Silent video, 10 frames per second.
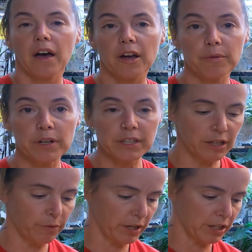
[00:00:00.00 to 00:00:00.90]
I
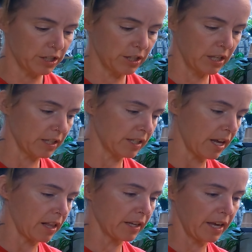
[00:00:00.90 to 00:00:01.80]
really wish this
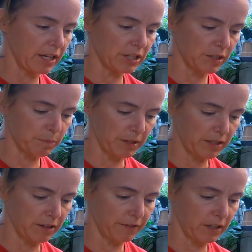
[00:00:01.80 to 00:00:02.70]
alocasia
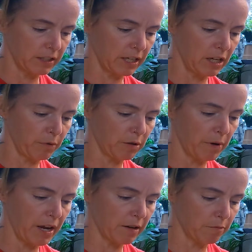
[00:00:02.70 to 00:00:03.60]
specifically would
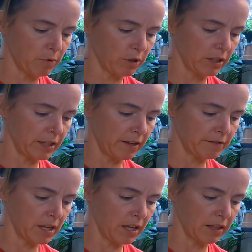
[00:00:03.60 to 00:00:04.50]
make more
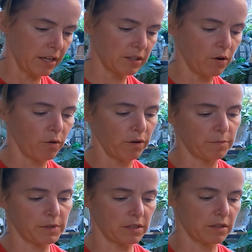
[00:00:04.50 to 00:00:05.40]
leaves and less
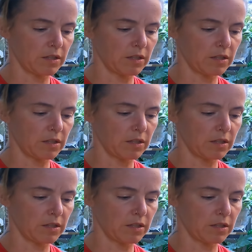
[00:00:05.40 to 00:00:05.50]
corms.